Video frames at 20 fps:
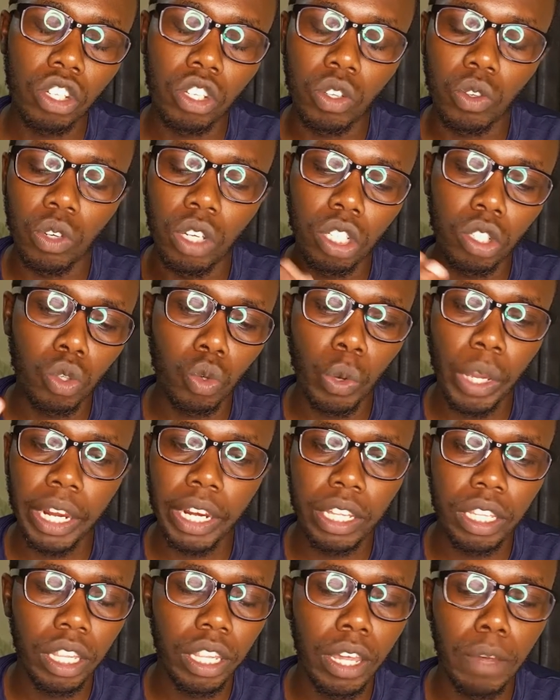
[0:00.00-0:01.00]
You need to
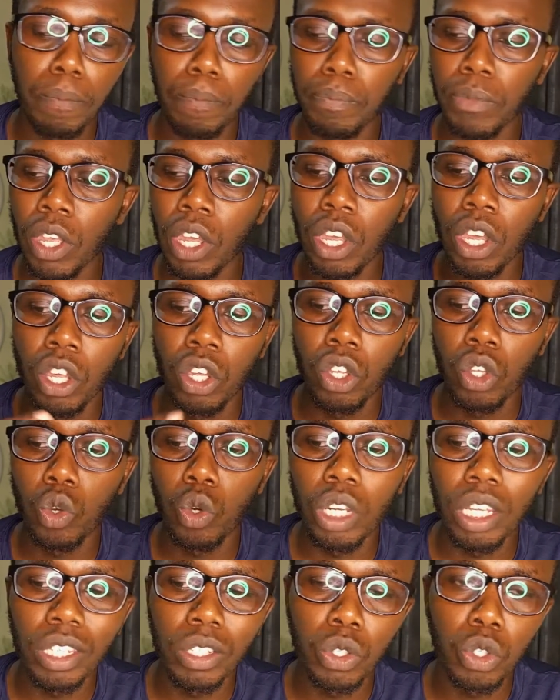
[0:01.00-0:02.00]
edit them, you
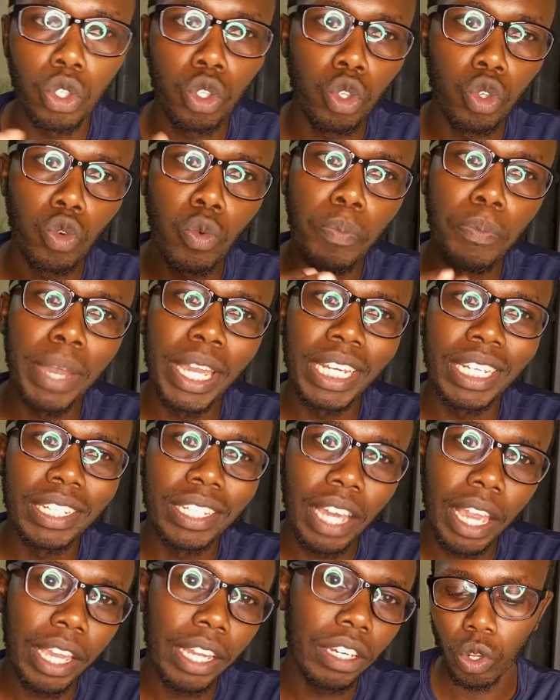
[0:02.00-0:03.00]
need to
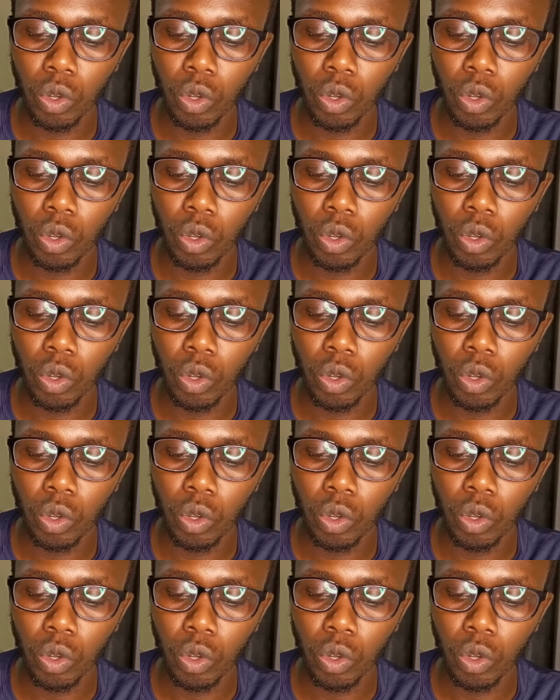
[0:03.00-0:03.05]
maintain.